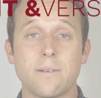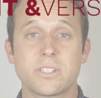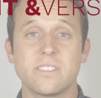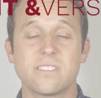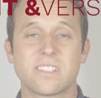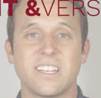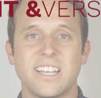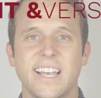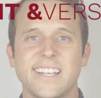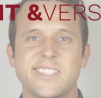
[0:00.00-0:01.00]
options
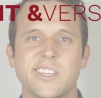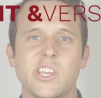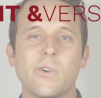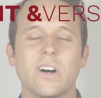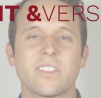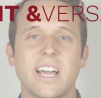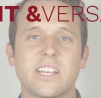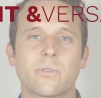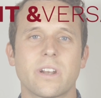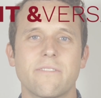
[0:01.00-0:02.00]
is the
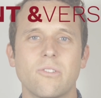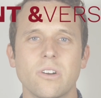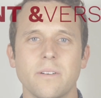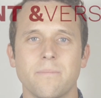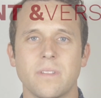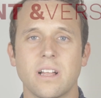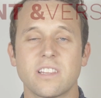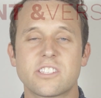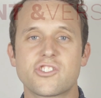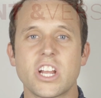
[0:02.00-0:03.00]

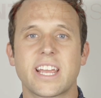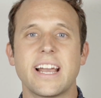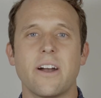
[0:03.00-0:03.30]
UL924. Let's check it